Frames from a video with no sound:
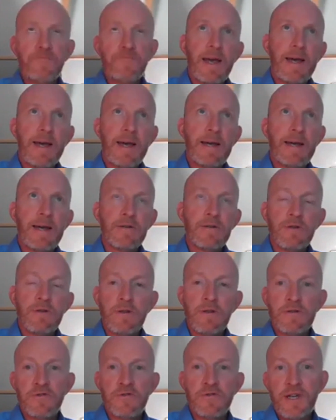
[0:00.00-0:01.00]

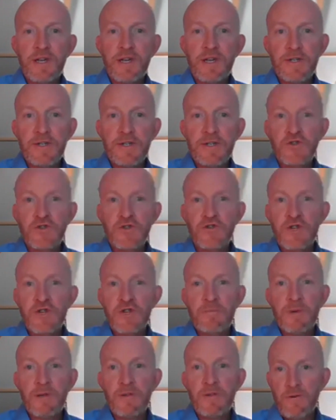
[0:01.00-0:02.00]
TradeStream,
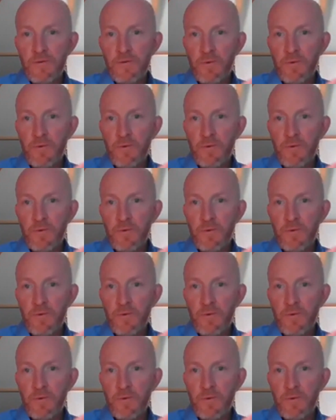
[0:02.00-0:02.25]
and the one